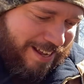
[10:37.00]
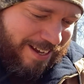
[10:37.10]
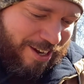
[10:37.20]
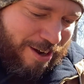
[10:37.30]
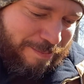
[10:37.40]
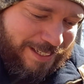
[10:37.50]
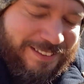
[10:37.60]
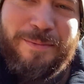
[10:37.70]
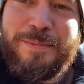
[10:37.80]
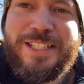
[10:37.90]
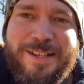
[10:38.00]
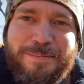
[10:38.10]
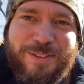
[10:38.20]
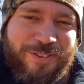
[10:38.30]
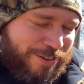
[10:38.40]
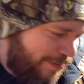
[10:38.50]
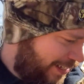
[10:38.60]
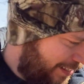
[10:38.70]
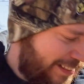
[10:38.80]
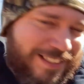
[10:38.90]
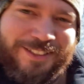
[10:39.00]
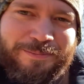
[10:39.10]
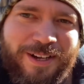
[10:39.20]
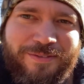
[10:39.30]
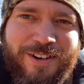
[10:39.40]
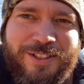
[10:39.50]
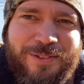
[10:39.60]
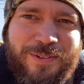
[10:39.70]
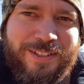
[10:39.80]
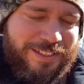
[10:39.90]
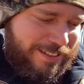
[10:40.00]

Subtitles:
comment some tips for me. This is my first one.